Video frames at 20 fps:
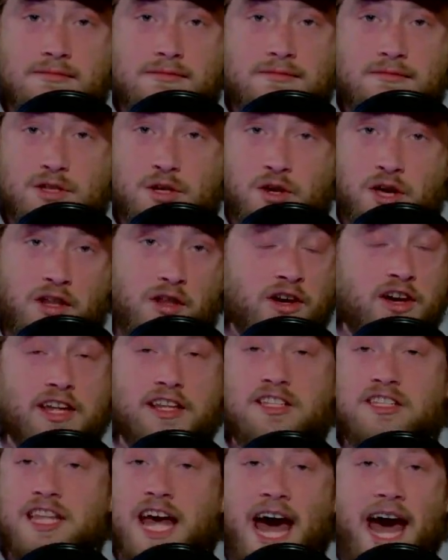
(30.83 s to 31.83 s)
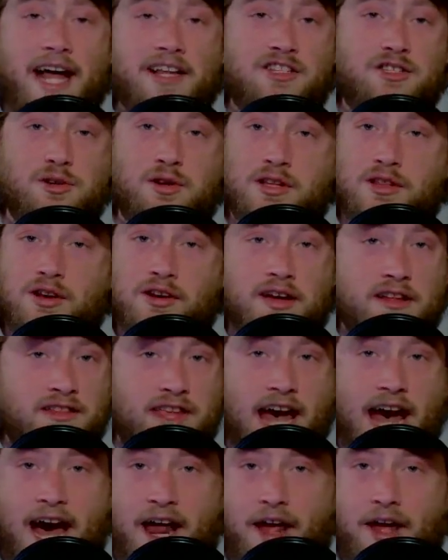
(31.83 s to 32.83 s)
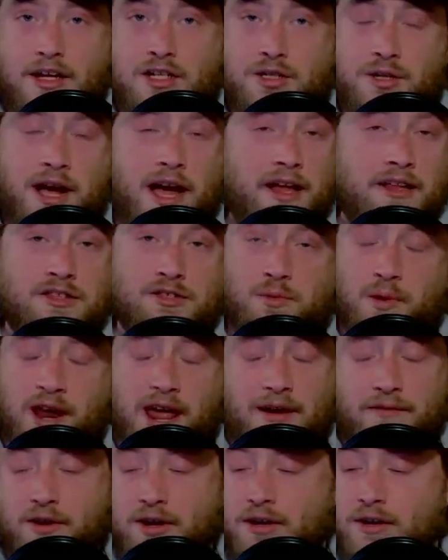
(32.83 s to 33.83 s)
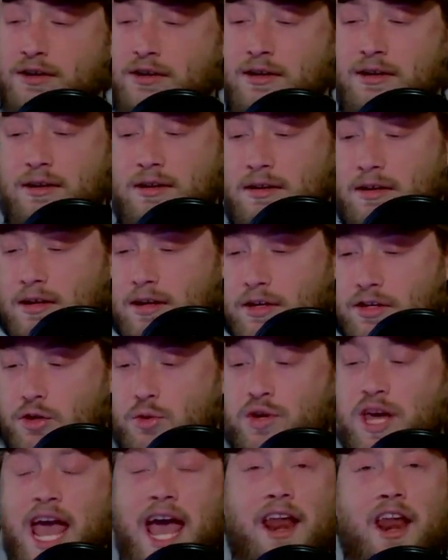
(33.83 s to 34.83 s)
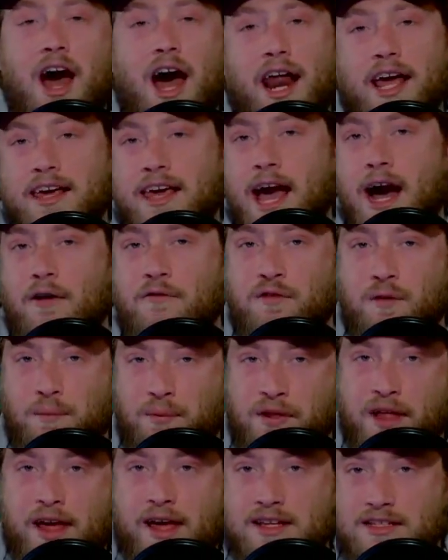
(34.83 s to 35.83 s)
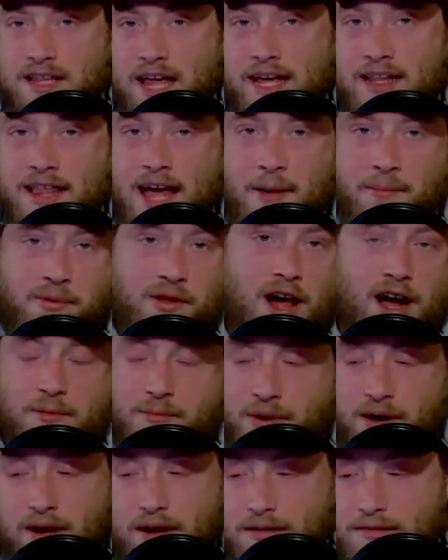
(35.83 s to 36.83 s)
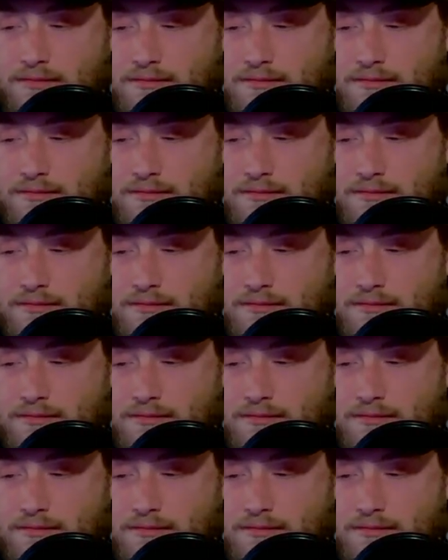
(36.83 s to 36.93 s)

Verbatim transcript: You can look at stats, you can look at data, trends, whatever. You cannot account for plays like that block punt.